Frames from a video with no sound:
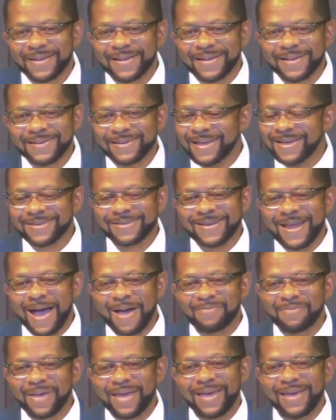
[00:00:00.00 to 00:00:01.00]
does
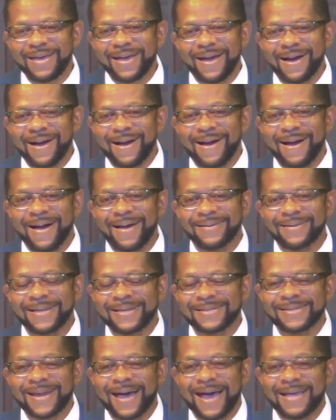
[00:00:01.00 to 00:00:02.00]
not mean God
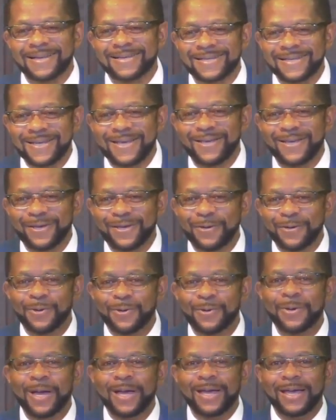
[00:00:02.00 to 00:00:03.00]
does not see
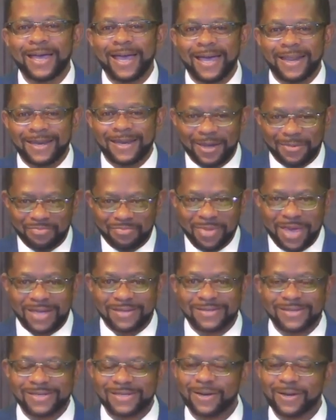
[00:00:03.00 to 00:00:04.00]
you in the
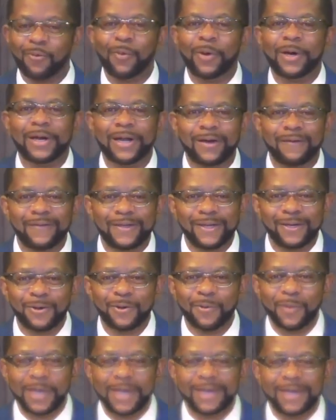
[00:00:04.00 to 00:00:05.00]
midst of whatever
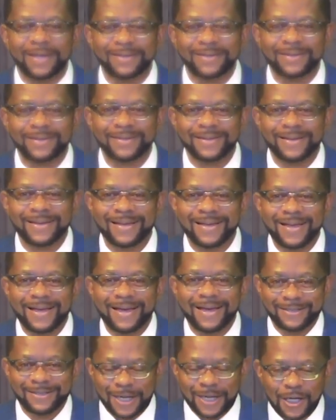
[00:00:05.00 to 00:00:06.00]
you're in.
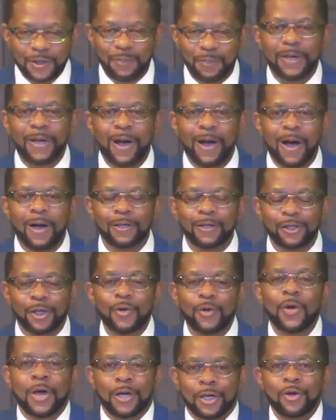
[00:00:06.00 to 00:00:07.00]
Just because
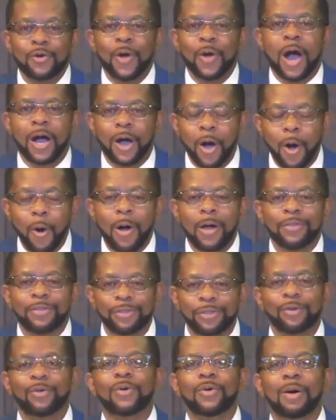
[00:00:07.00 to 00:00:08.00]
you are going
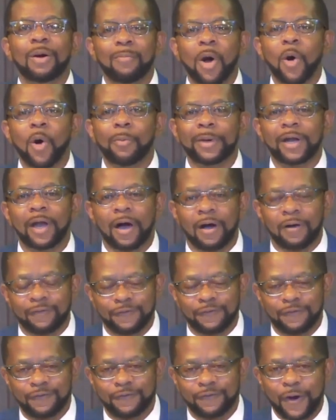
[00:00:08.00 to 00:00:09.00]
through a moment of
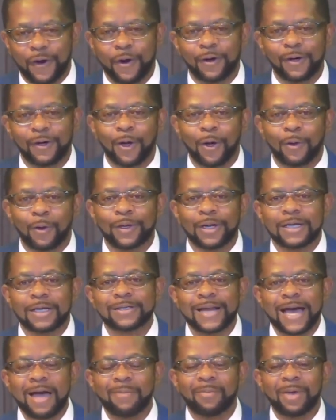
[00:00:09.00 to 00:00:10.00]
furlough does
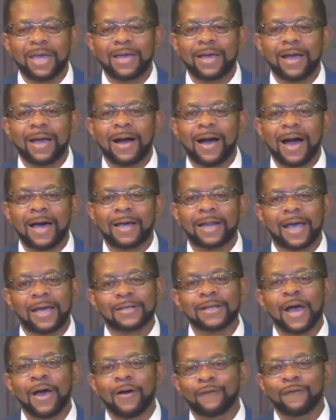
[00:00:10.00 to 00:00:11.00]
not mean God
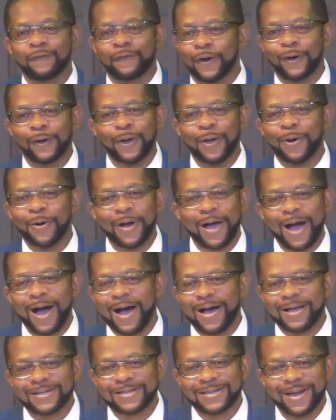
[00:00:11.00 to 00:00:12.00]
has furloughed
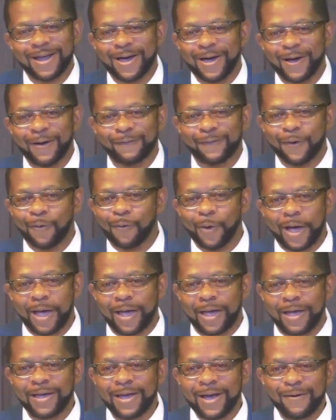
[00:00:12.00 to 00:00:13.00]
God's love
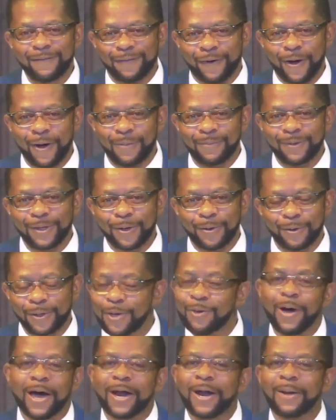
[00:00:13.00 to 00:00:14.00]
away from you.
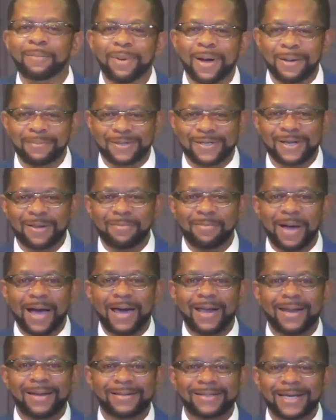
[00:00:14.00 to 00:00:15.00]
You ought to bump
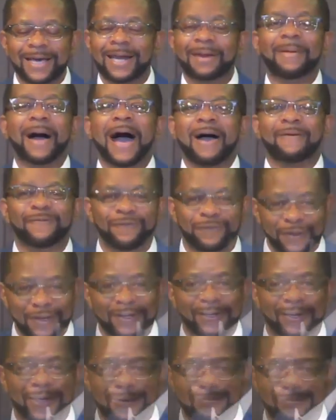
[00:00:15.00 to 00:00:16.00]
somebody and tell them, I
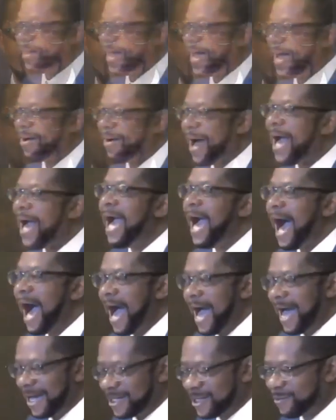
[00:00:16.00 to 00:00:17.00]
feel him now.
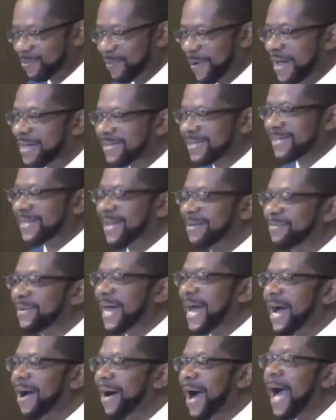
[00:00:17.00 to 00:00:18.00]
I express him
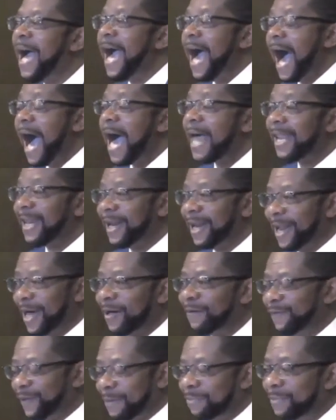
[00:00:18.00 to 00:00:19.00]
now. I
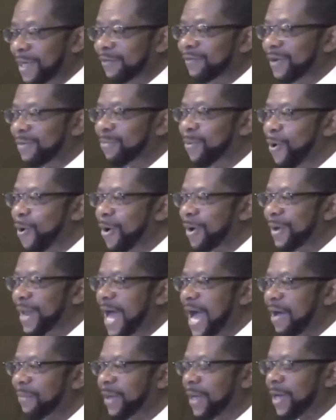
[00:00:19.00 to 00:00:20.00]
love him even more
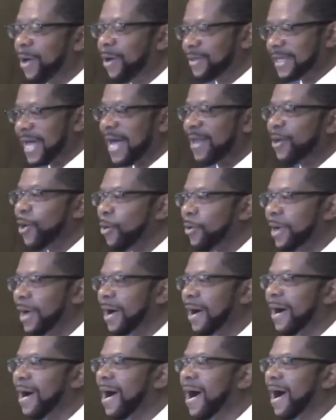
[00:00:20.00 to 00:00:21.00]
now because I know
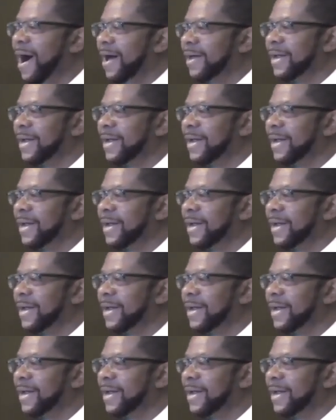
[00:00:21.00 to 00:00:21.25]
God